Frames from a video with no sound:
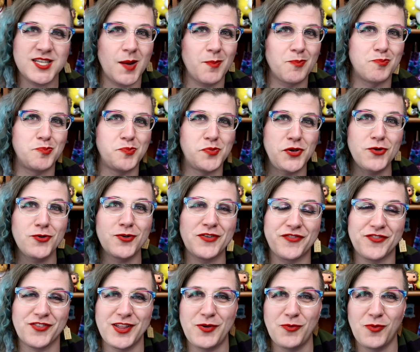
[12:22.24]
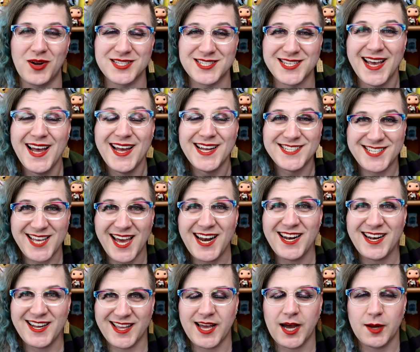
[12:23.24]
up beautifully once
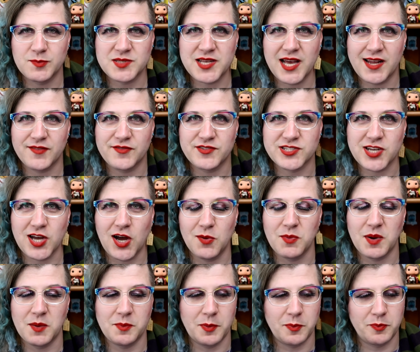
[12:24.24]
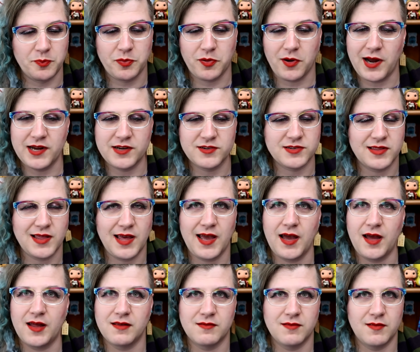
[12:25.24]
Tennant comes out of his coma, but prior to
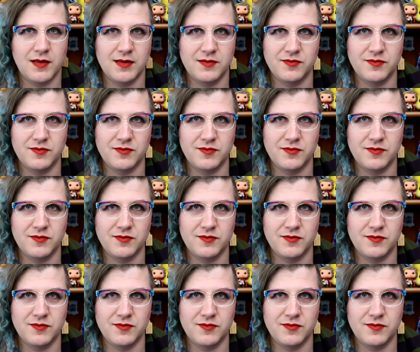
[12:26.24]
that,